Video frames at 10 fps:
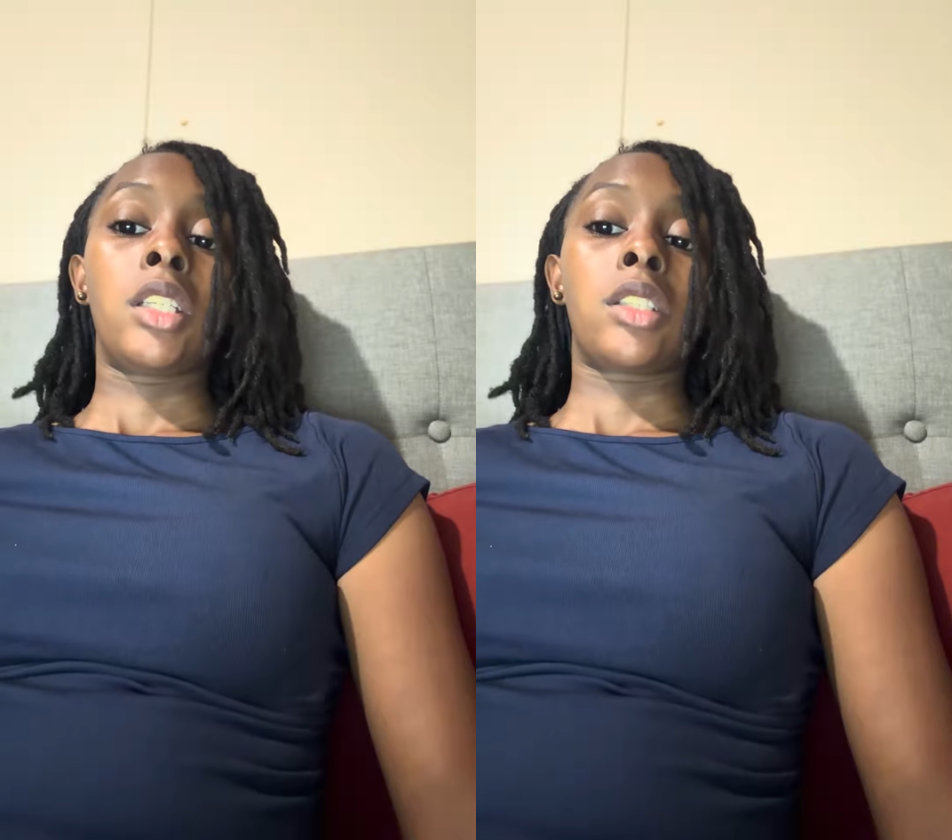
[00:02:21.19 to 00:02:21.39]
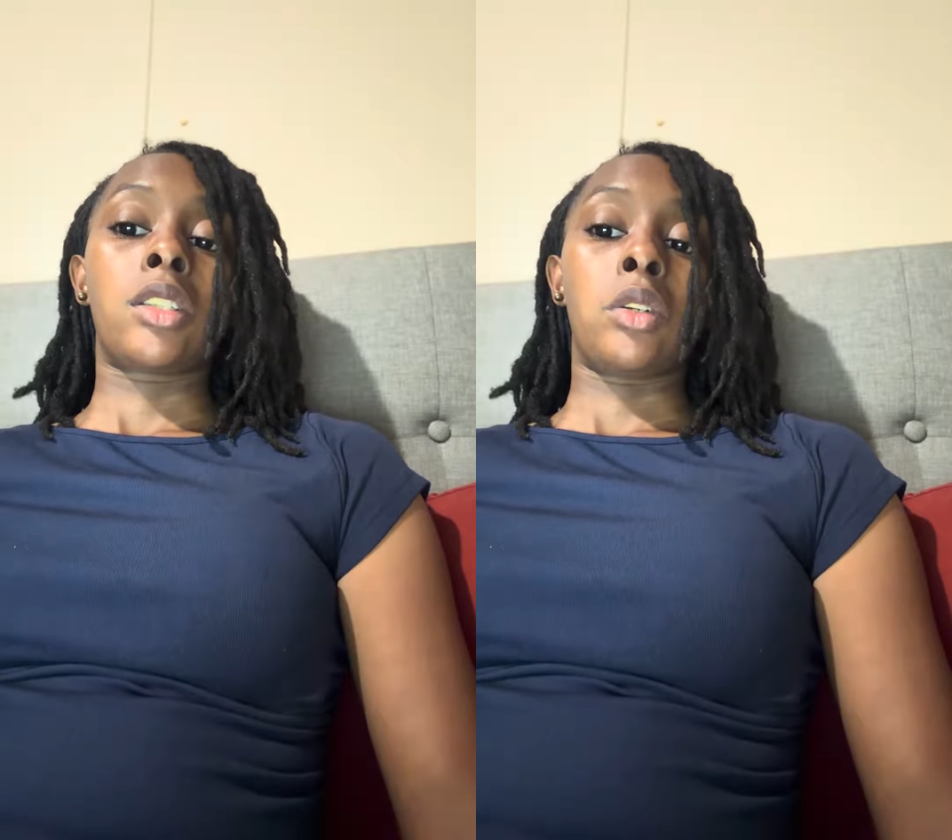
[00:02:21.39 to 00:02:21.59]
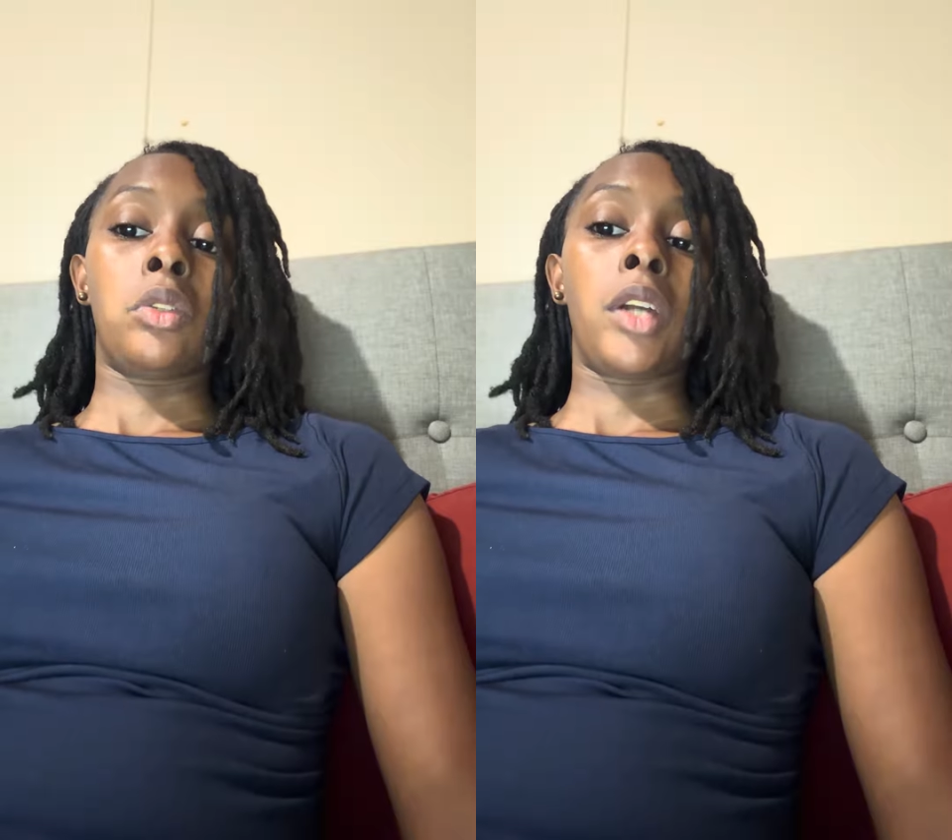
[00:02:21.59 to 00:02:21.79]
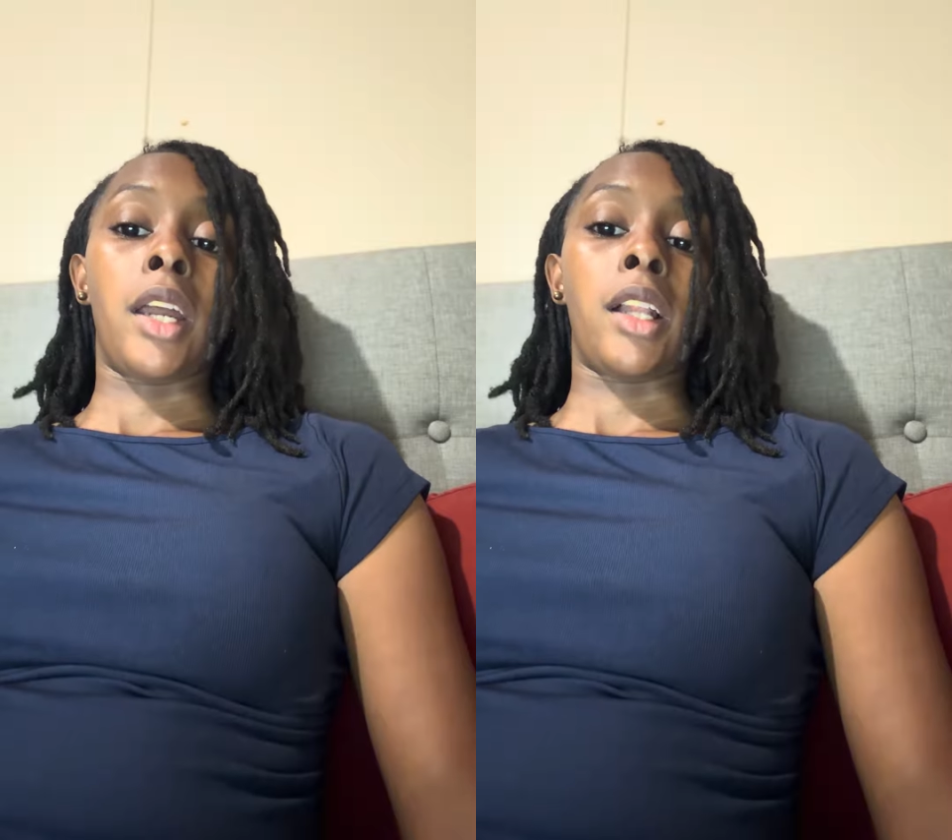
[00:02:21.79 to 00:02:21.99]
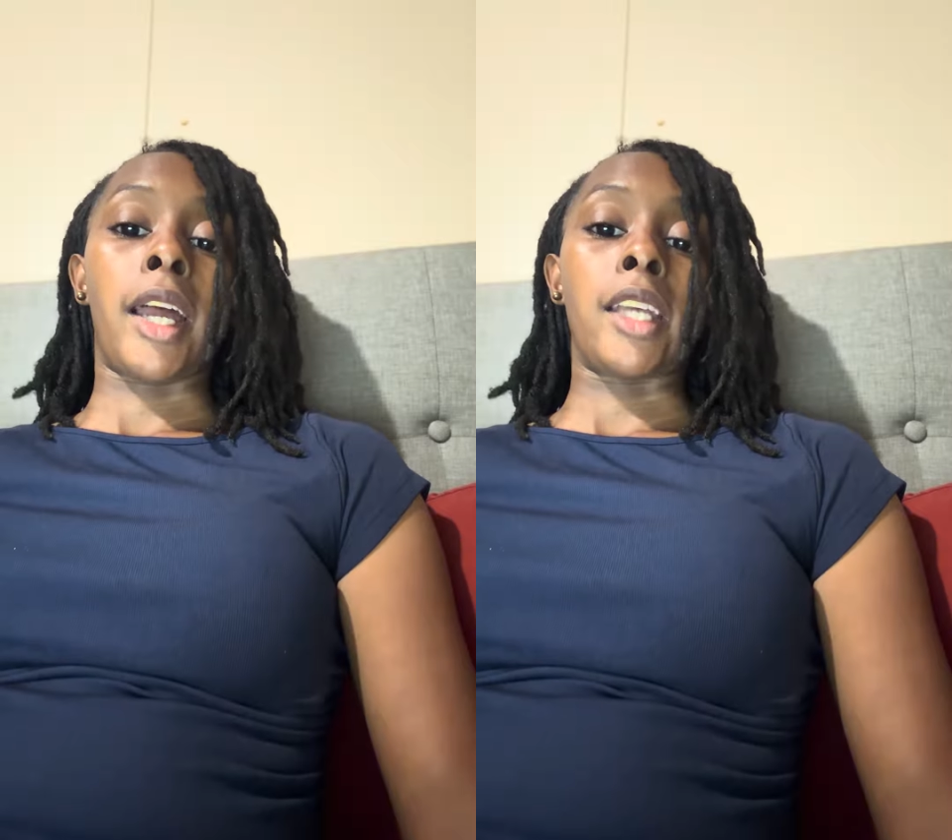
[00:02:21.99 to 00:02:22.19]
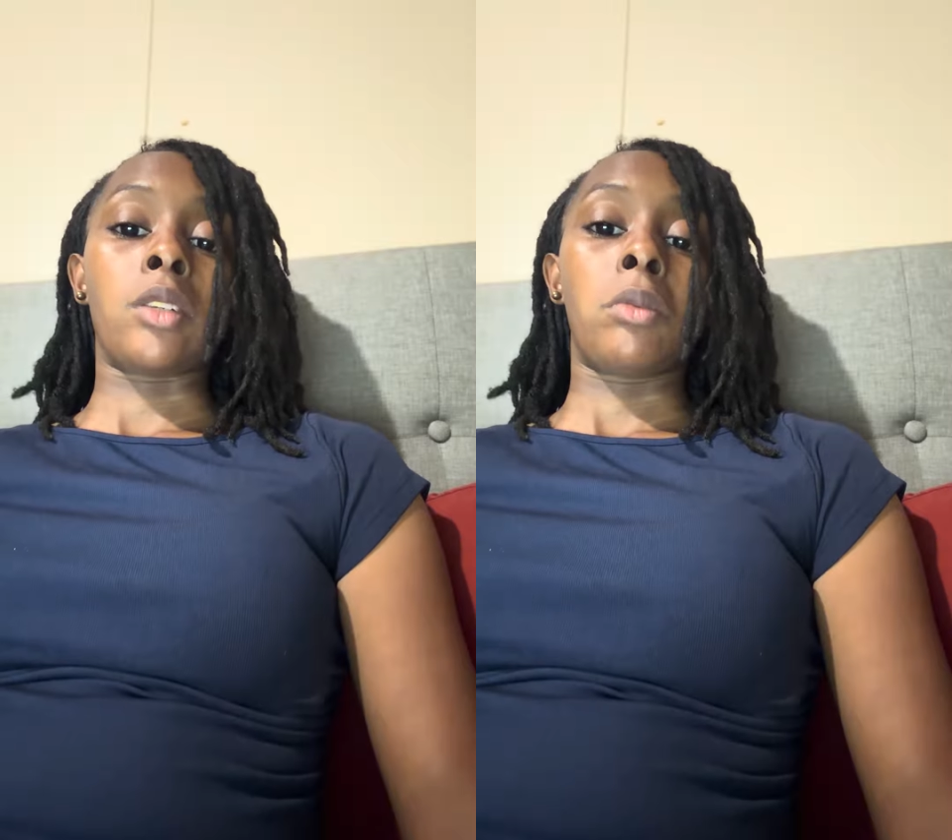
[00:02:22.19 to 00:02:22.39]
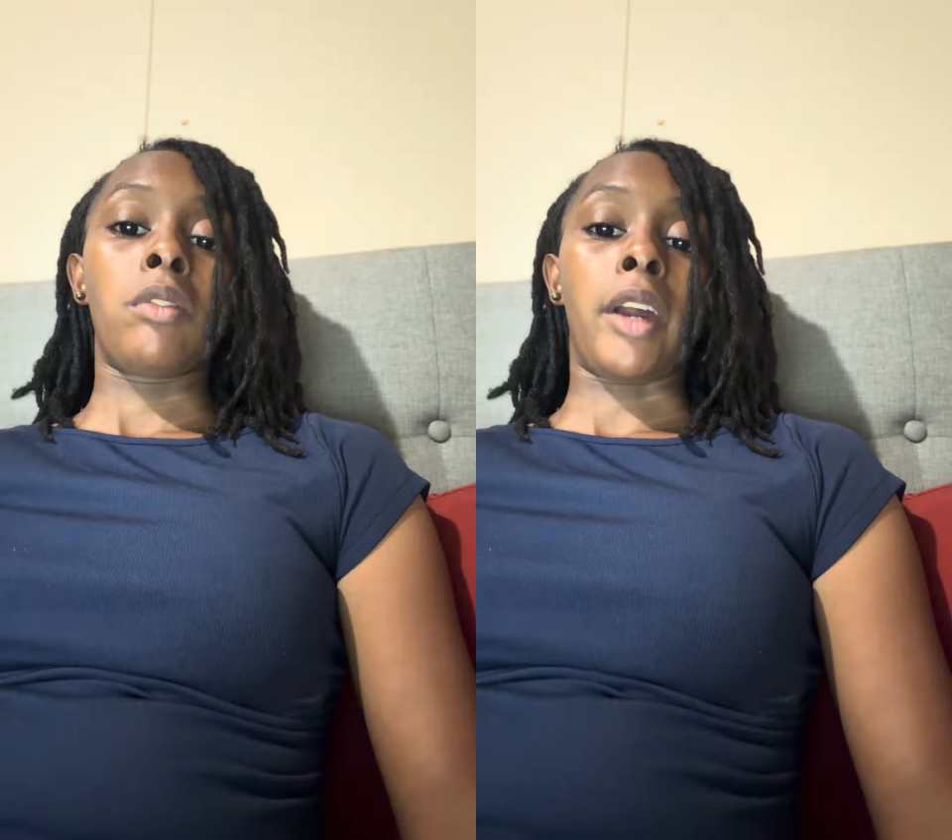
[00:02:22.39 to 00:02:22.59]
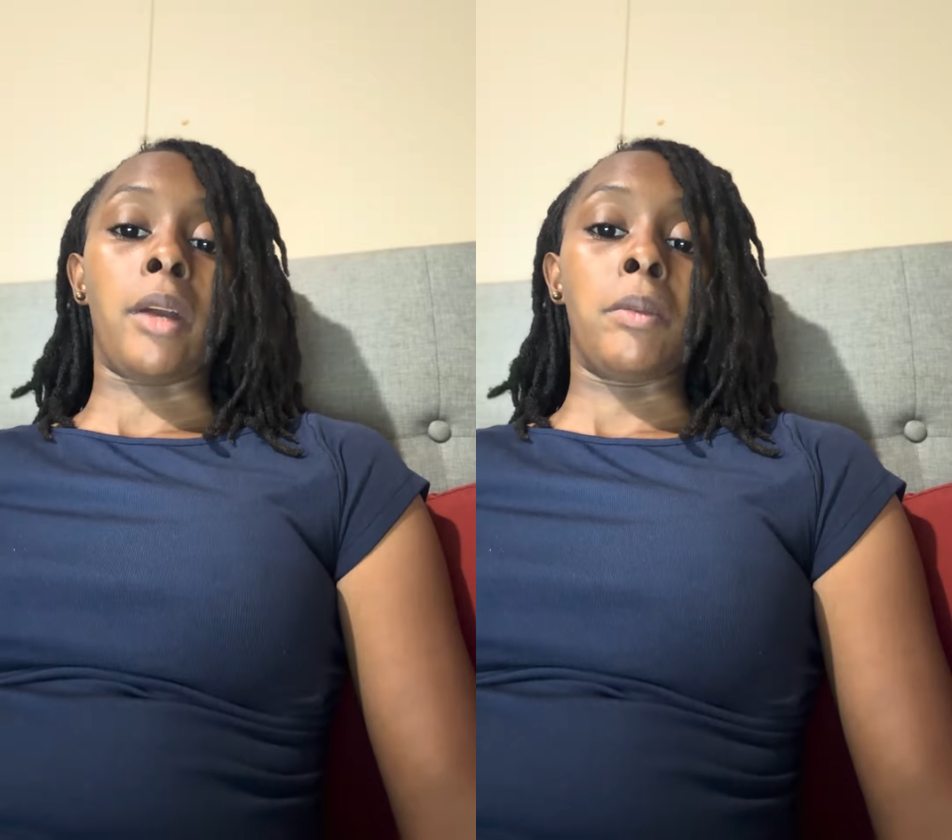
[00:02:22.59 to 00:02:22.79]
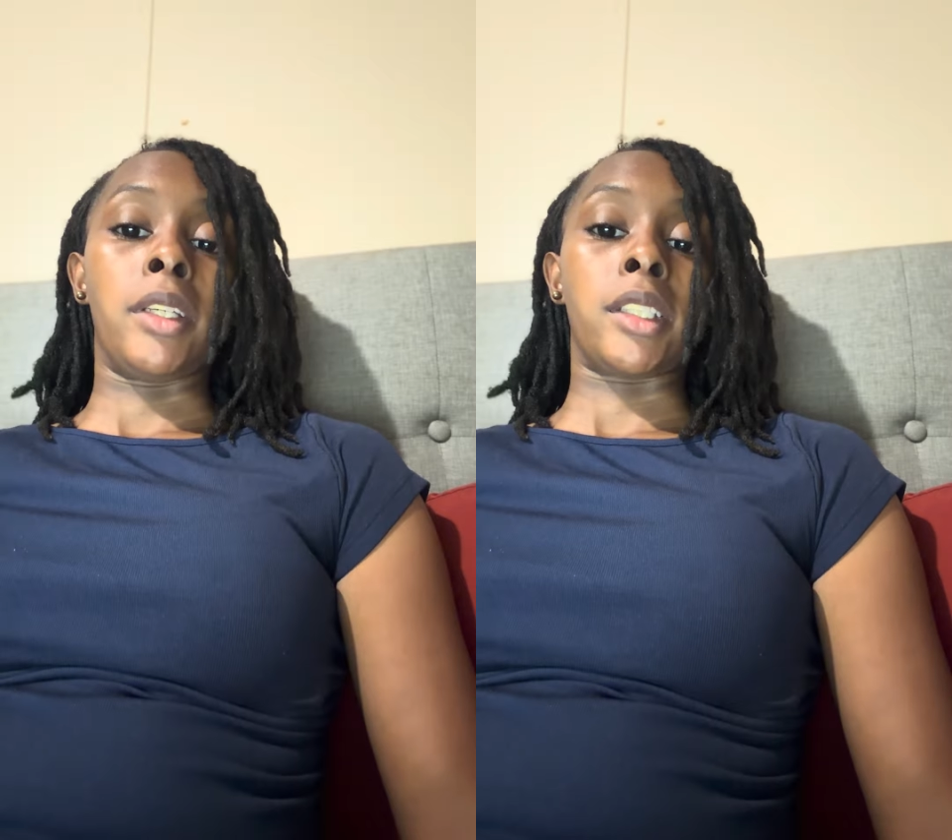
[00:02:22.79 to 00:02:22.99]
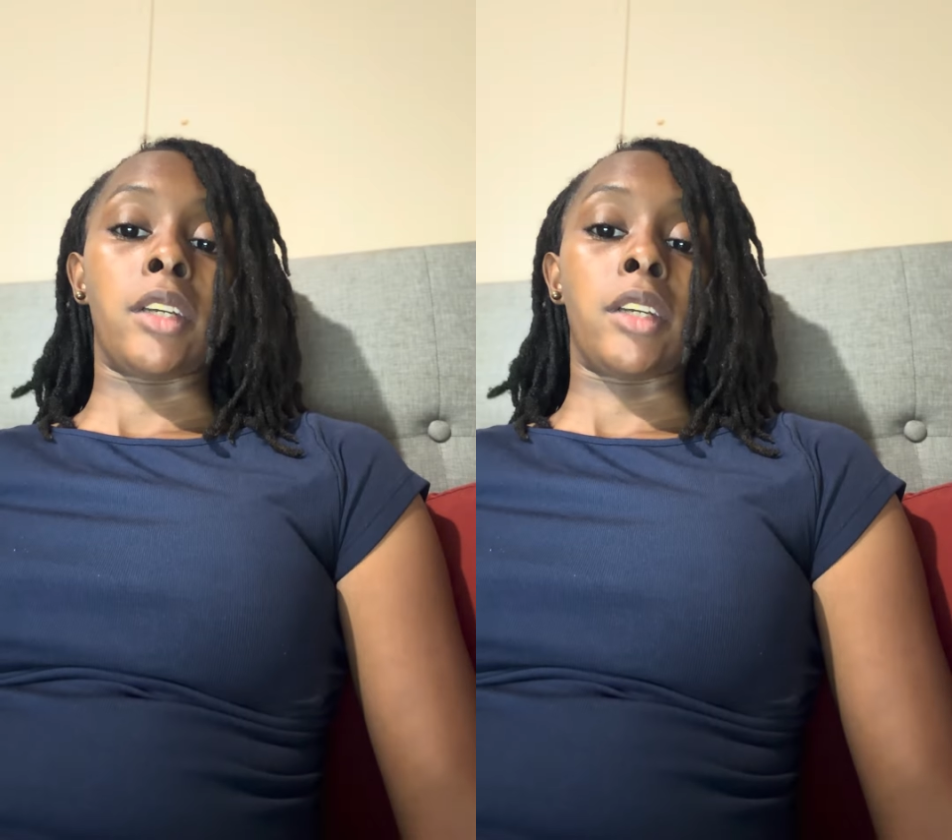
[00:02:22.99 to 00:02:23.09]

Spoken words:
School and classroom environments